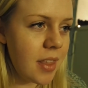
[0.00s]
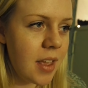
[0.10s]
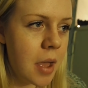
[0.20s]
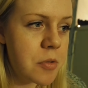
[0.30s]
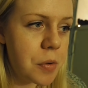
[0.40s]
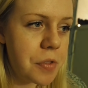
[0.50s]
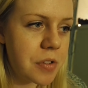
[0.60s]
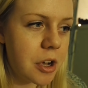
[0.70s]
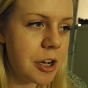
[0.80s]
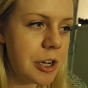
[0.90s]
So we've
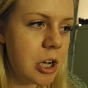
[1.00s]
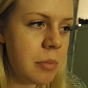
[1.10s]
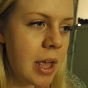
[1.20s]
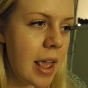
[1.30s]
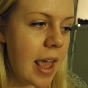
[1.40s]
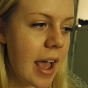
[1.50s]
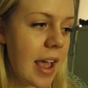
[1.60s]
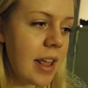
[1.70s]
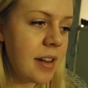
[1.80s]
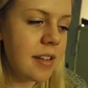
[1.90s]
just got home
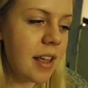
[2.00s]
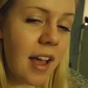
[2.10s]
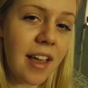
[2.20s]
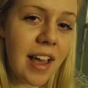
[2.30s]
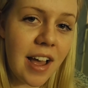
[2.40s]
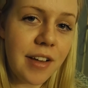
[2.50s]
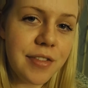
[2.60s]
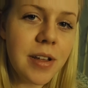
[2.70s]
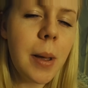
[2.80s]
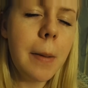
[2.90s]
and I have